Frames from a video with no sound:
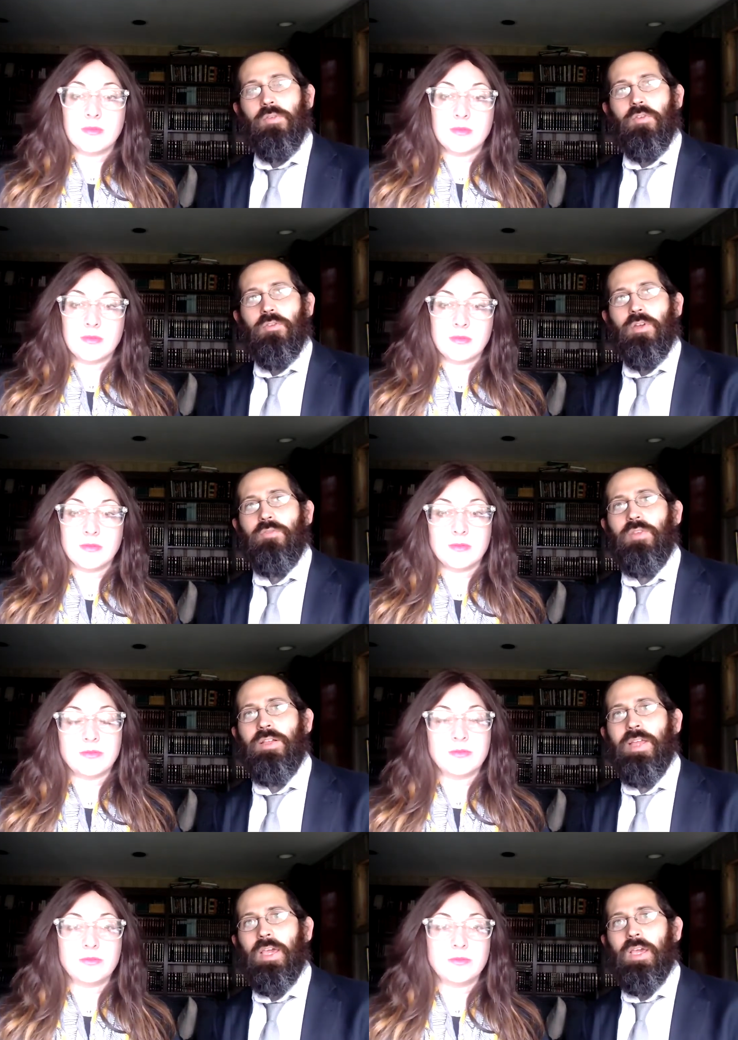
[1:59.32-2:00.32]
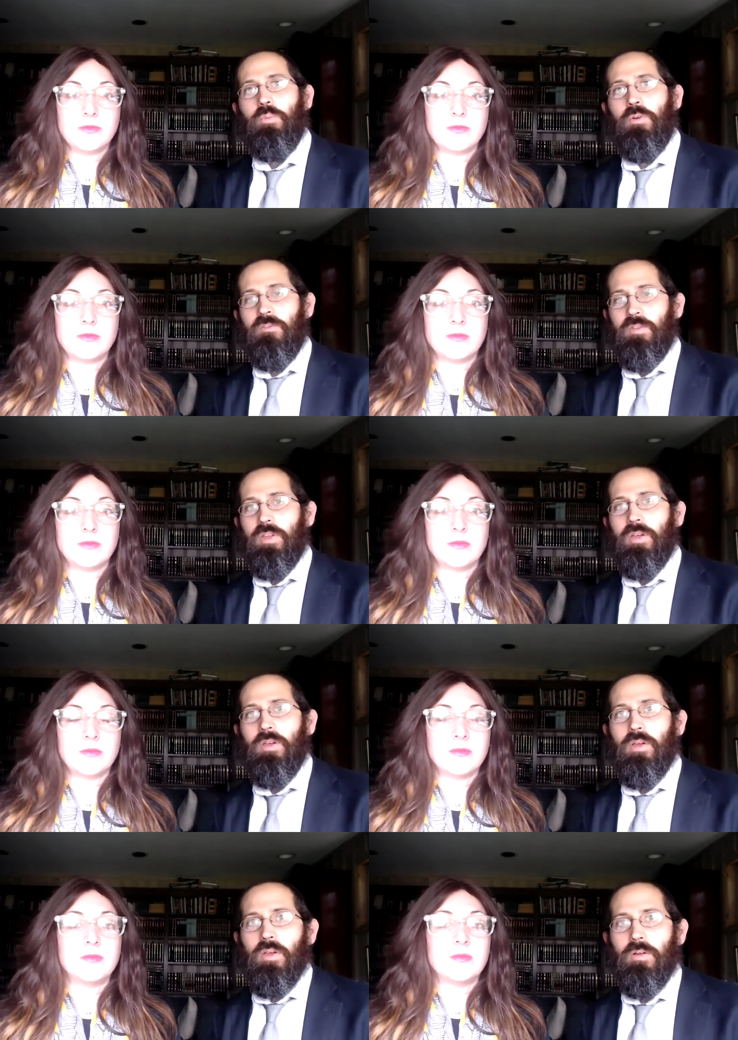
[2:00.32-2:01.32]
Speaker 1: of yourself, not taking it personally
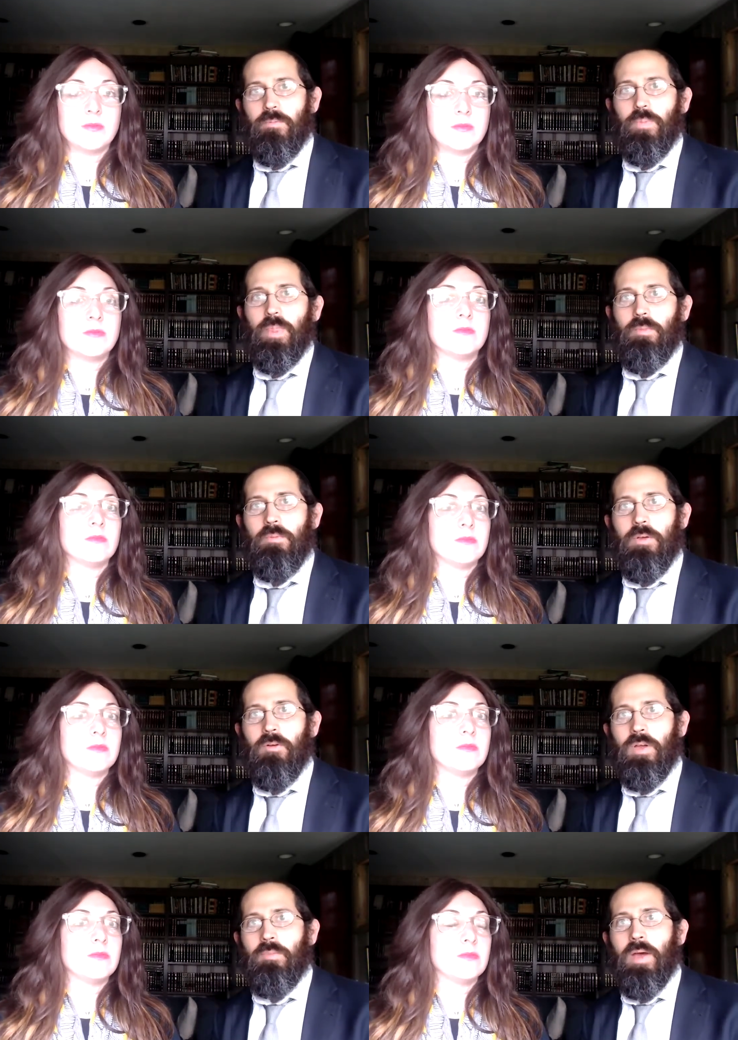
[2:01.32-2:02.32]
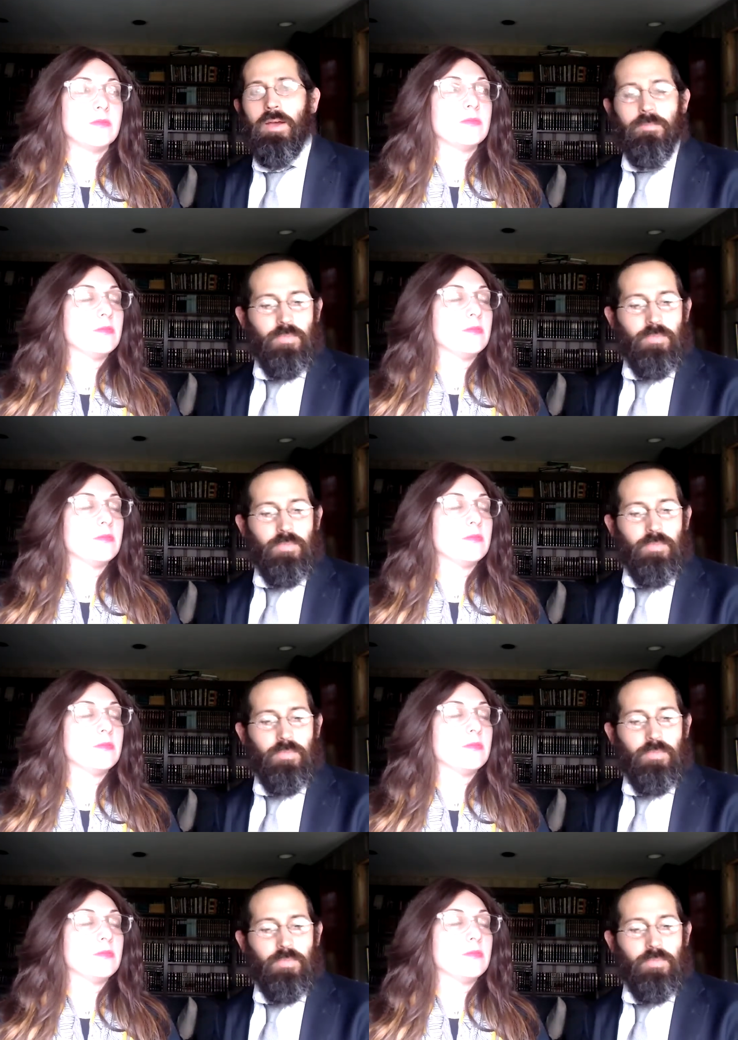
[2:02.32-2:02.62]
by mirroring it back.